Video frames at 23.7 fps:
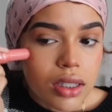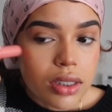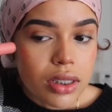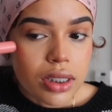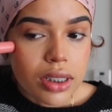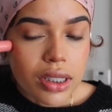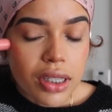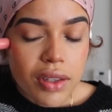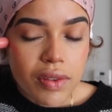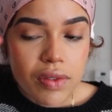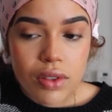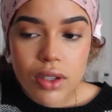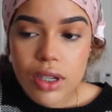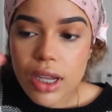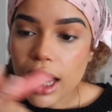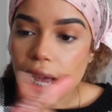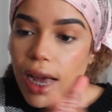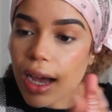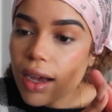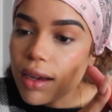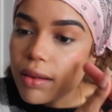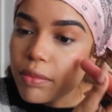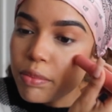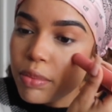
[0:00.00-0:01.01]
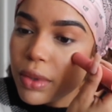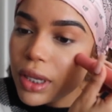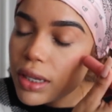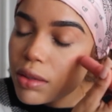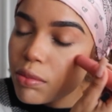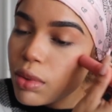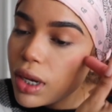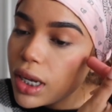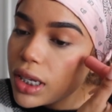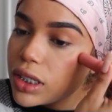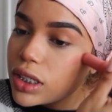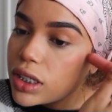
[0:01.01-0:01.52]
See if you got a big
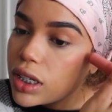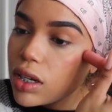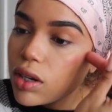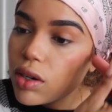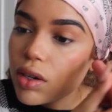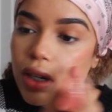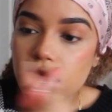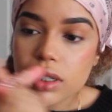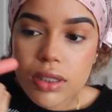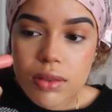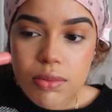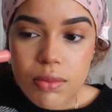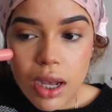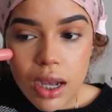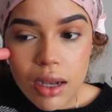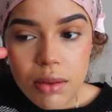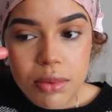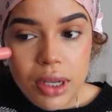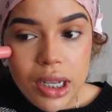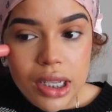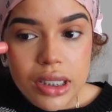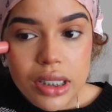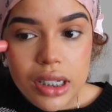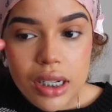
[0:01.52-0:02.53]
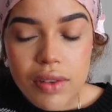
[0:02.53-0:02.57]
budget or a small budget.